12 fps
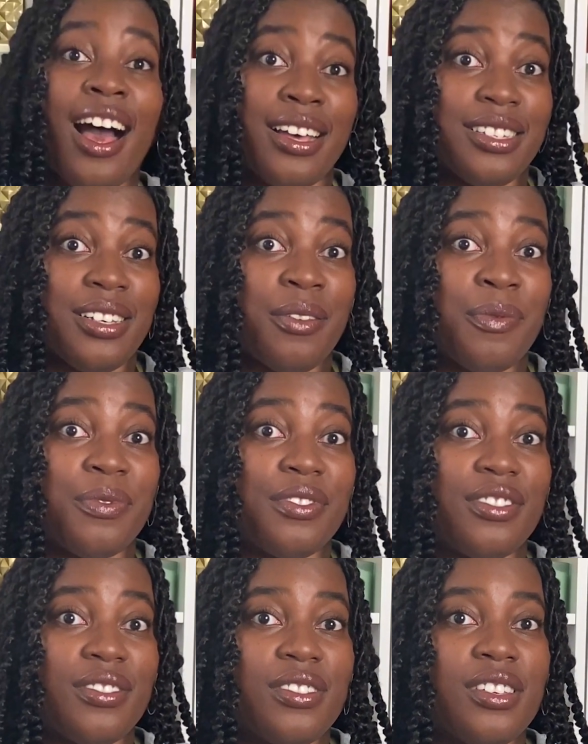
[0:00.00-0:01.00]
Awesome.
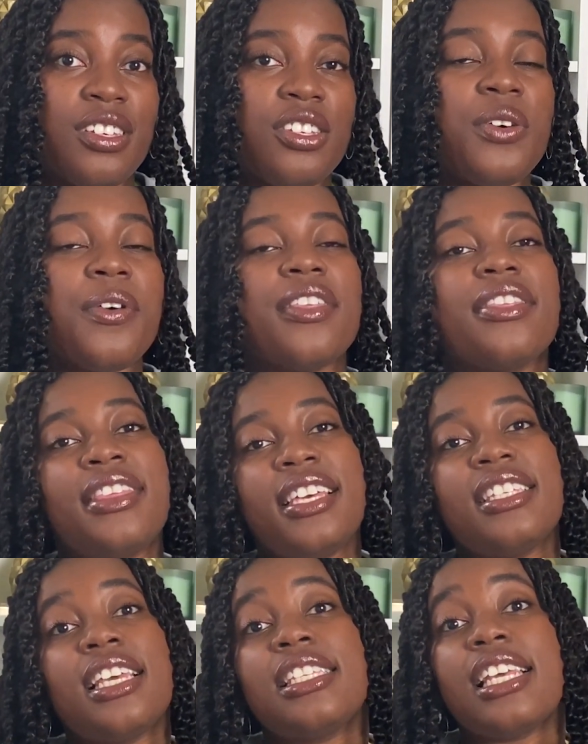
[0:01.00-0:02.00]
So
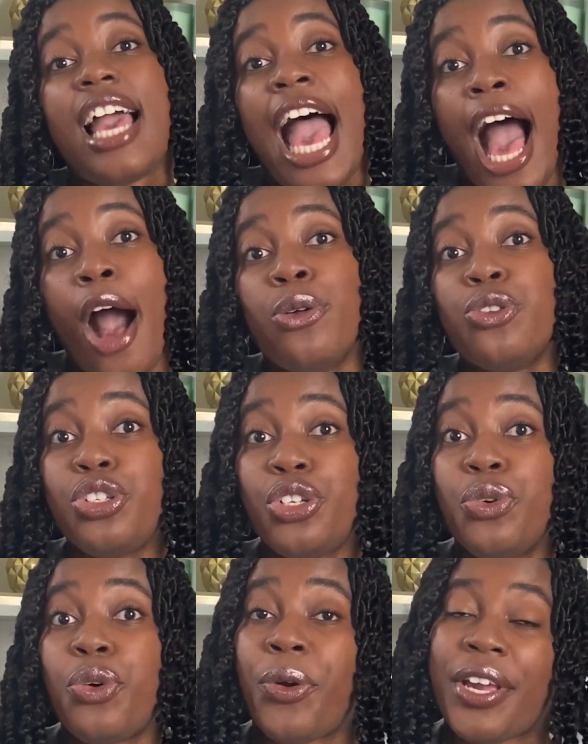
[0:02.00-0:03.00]
this is how
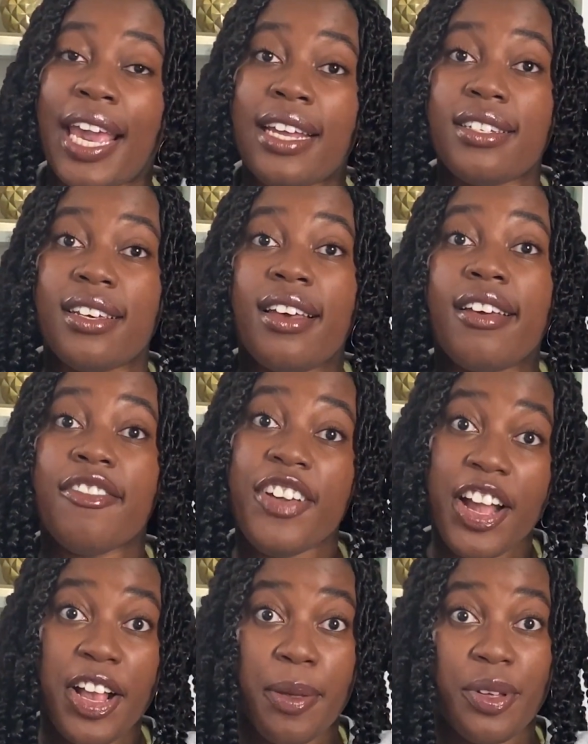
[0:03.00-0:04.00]
to create
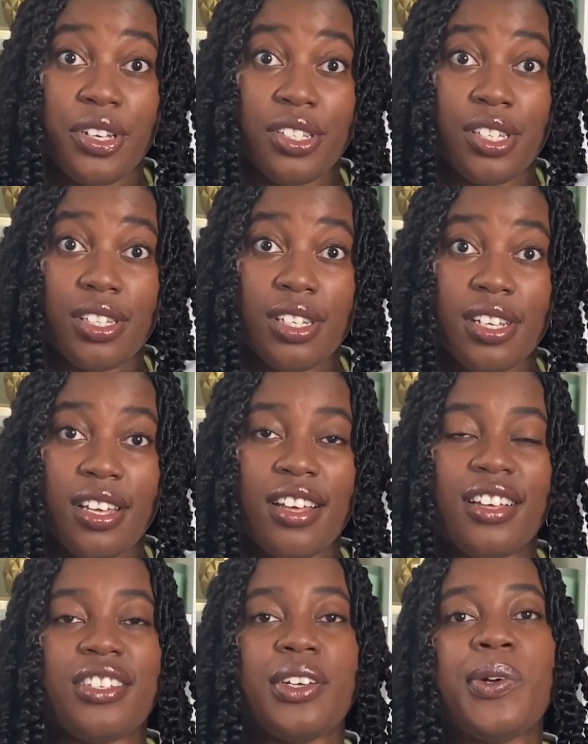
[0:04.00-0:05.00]
variables.
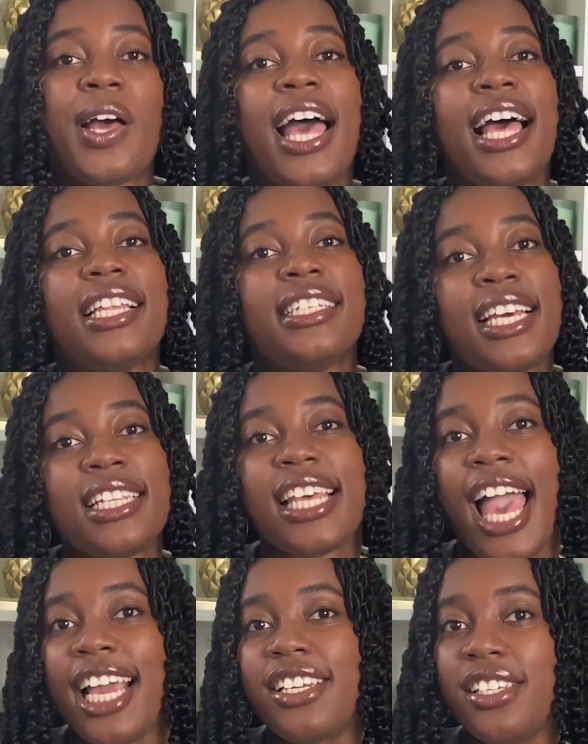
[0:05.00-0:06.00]
So let's
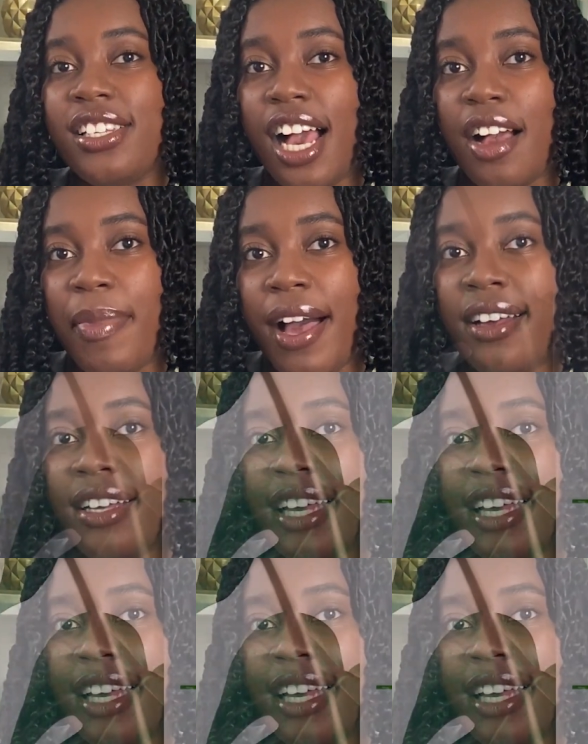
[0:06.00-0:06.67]
actually talk about